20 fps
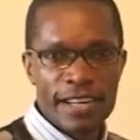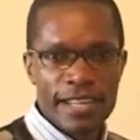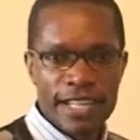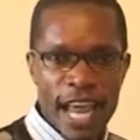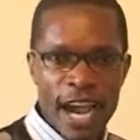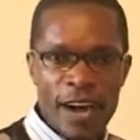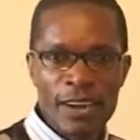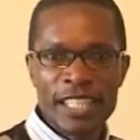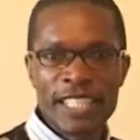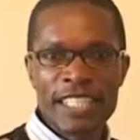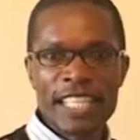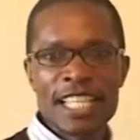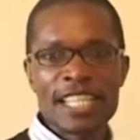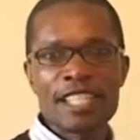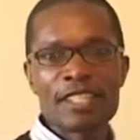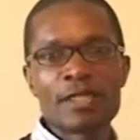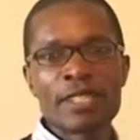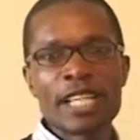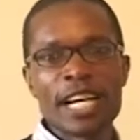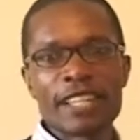Now let
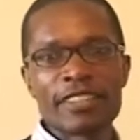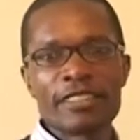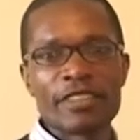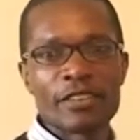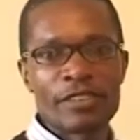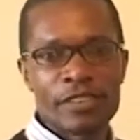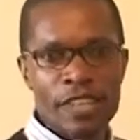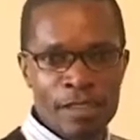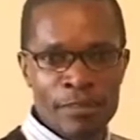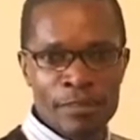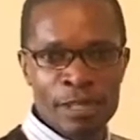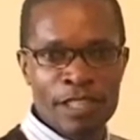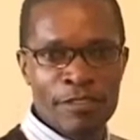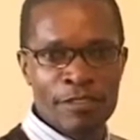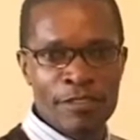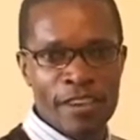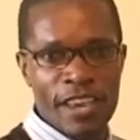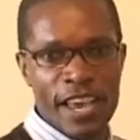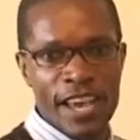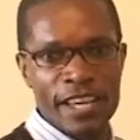us look at the
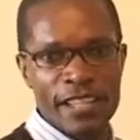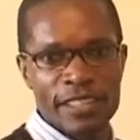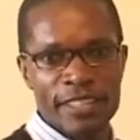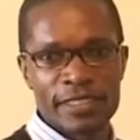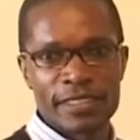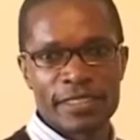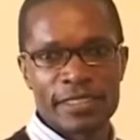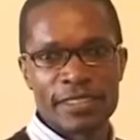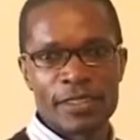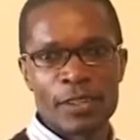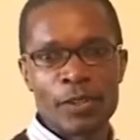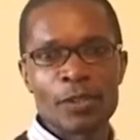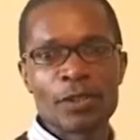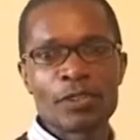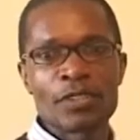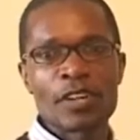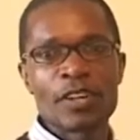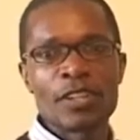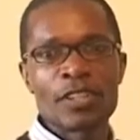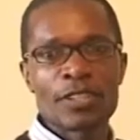thermosphere, or
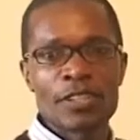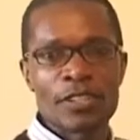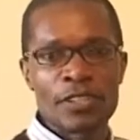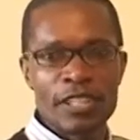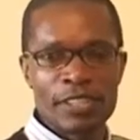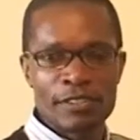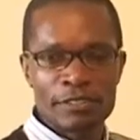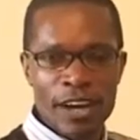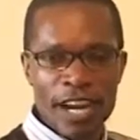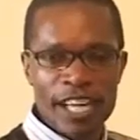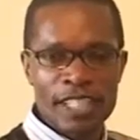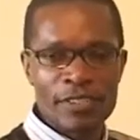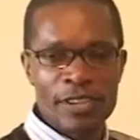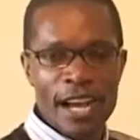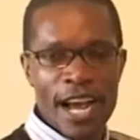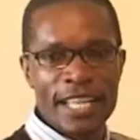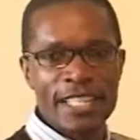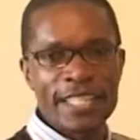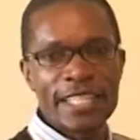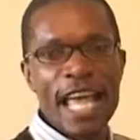also referred
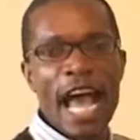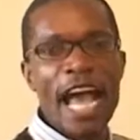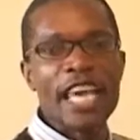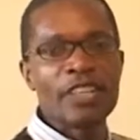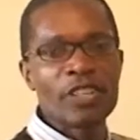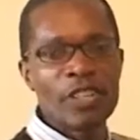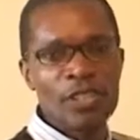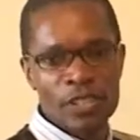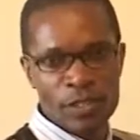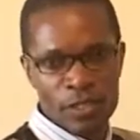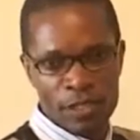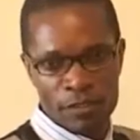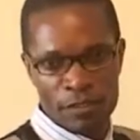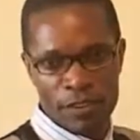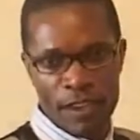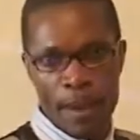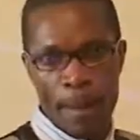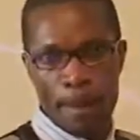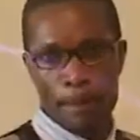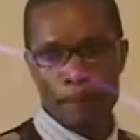to as
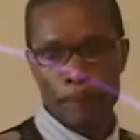ionosphere.